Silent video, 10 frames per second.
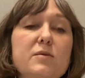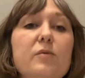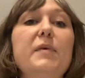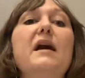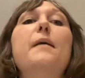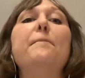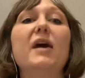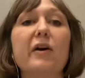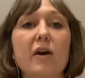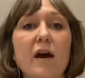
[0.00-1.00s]
become
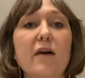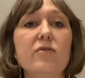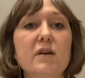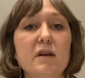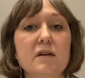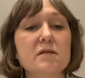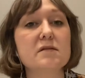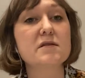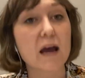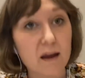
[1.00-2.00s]
bigger in the
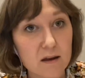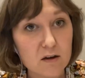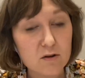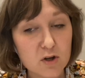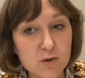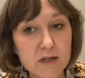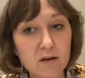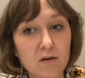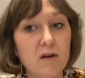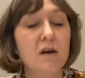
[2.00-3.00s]
second New
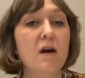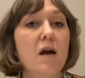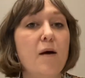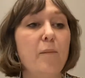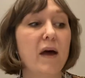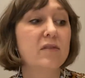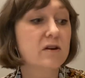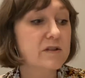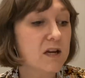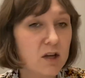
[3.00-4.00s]
Deal, but
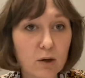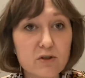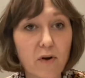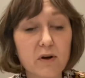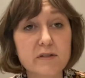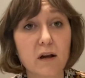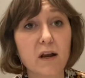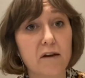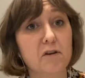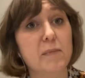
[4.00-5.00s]
there's a huge focus on
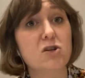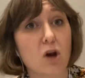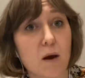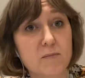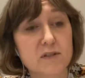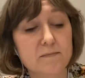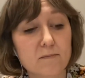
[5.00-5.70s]
government jobs.